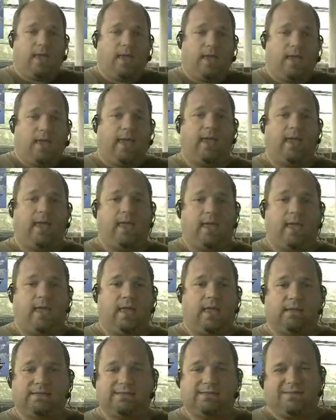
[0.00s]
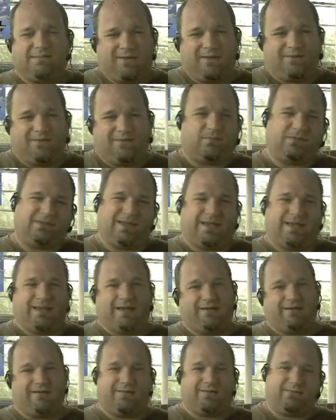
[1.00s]
And some of them
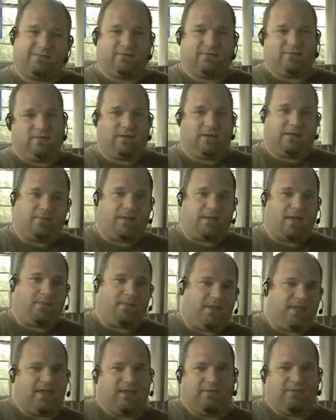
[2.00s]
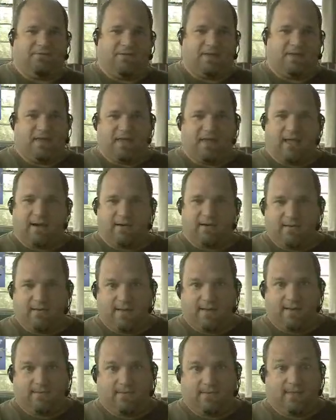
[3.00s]
sound, yeah, maybe iffy, I don't
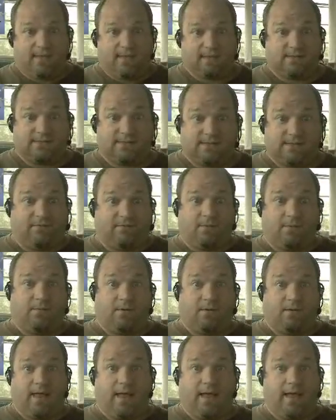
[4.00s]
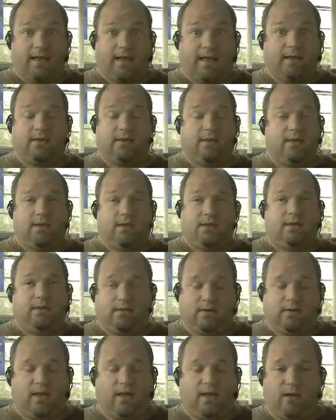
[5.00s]
know. And then some of them are like,
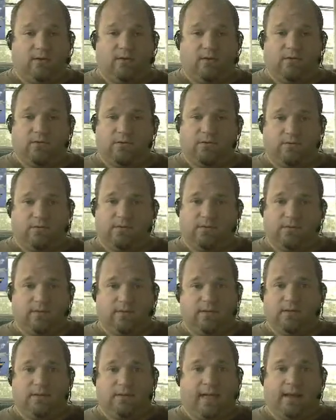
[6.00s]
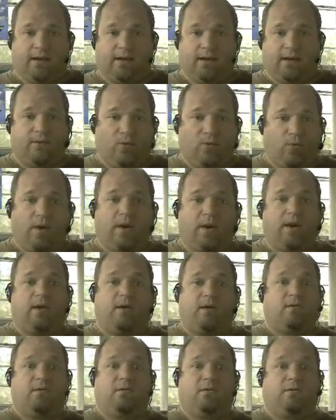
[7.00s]
no, I don't know
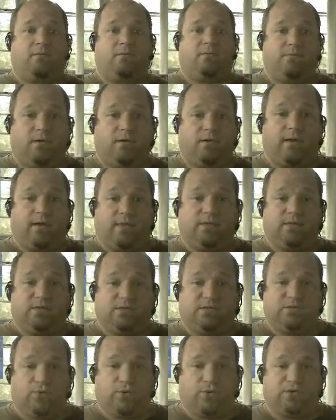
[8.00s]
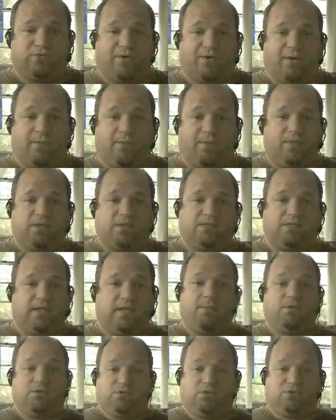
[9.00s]
where you're getting these stories from. These
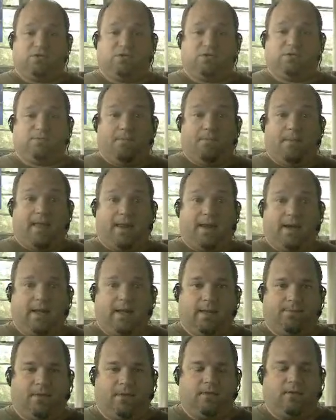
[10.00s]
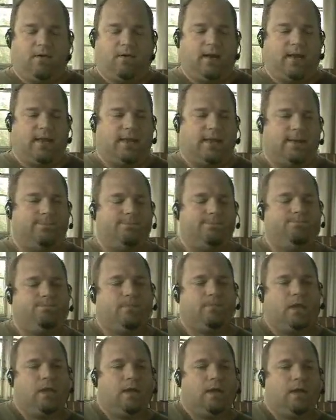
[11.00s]
demons are just being made up in your head.
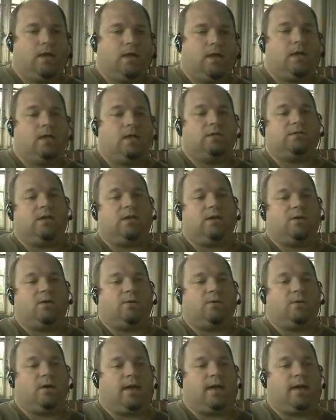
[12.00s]
So,